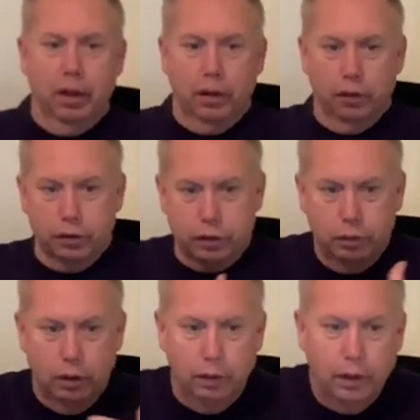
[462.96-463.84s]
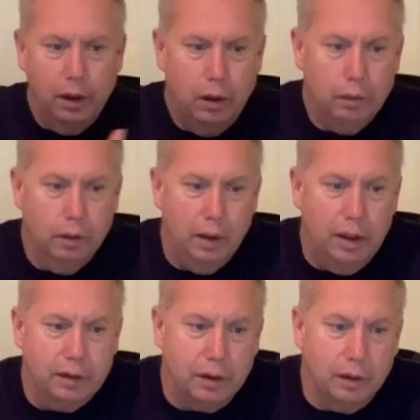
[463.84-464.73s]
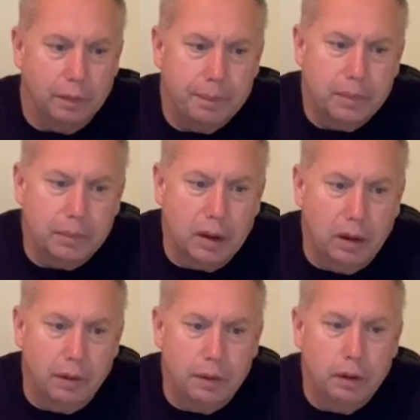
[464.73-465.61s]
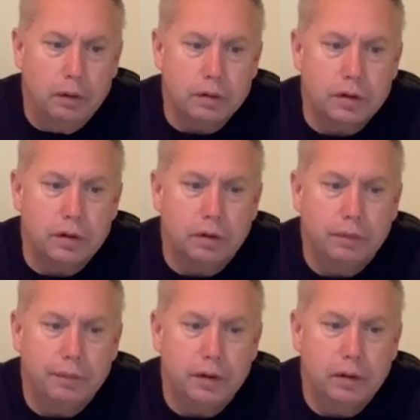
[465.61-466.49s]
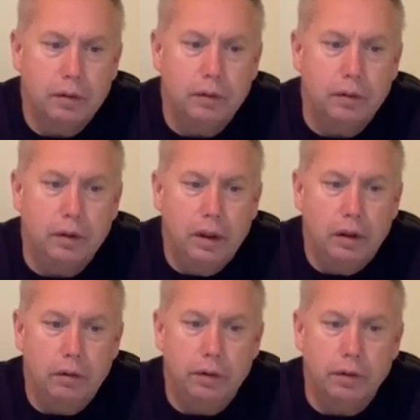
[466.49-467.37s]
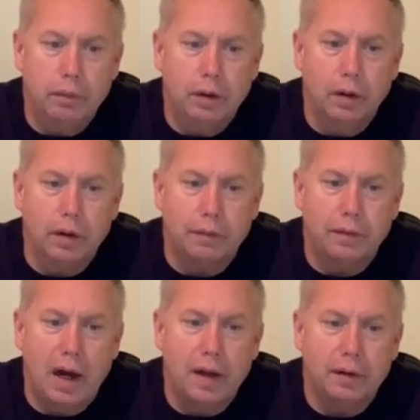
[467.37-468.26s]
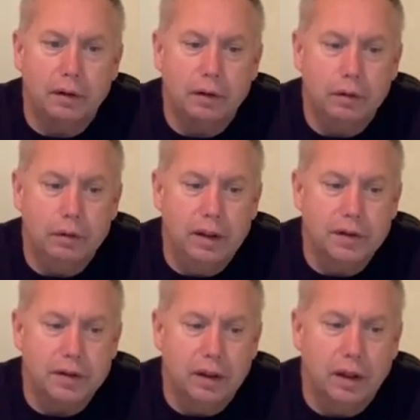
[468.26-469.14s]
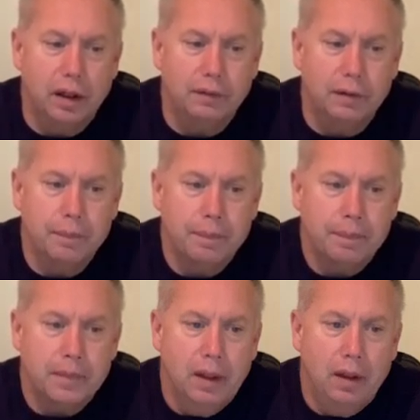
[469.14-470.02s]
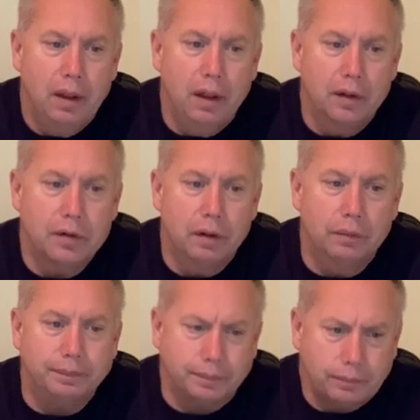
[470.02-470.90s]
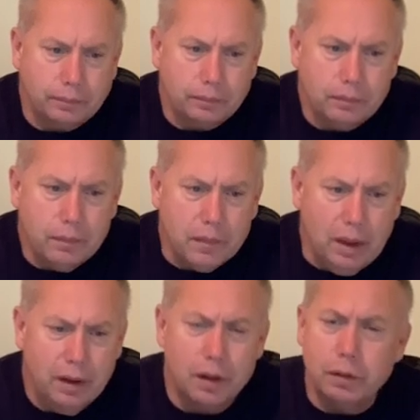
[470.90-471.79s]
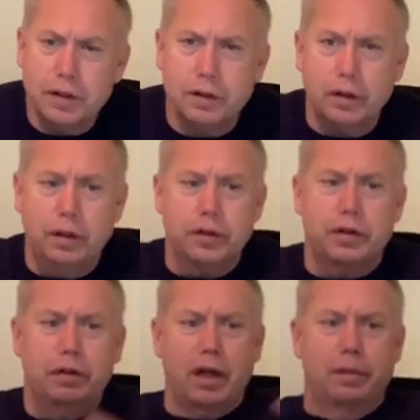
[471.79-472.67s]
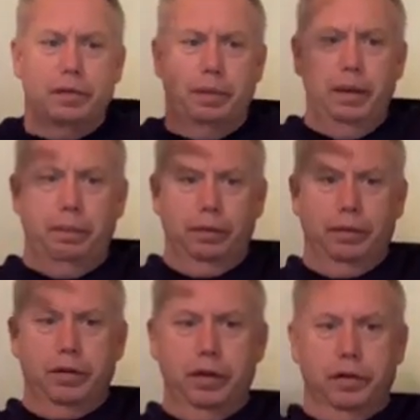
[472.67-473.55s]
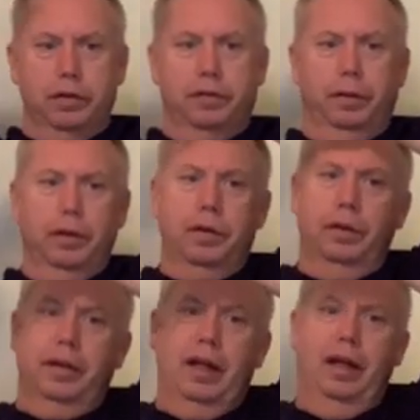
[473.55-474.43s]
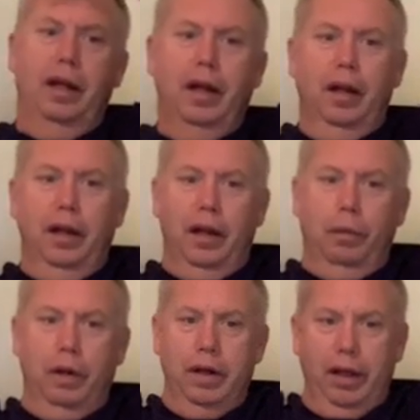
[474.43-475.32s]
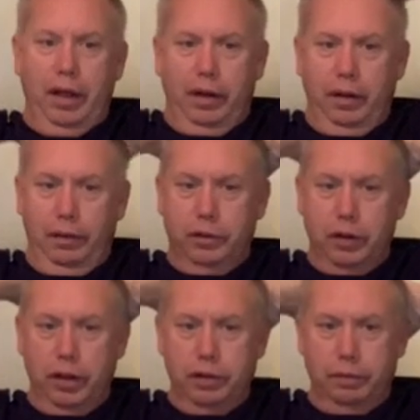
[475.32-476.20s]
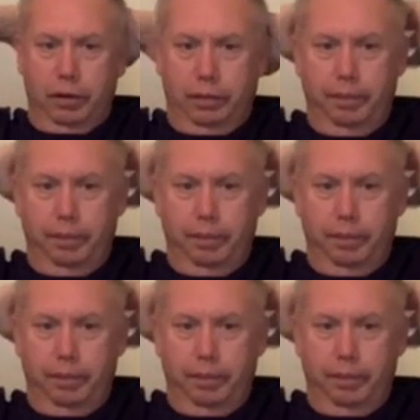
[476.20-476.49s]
Those who will enter are those who do the will of the Father who is in heaven. So, in other words, there's two types of people. Jesus foretold that one day of judgment,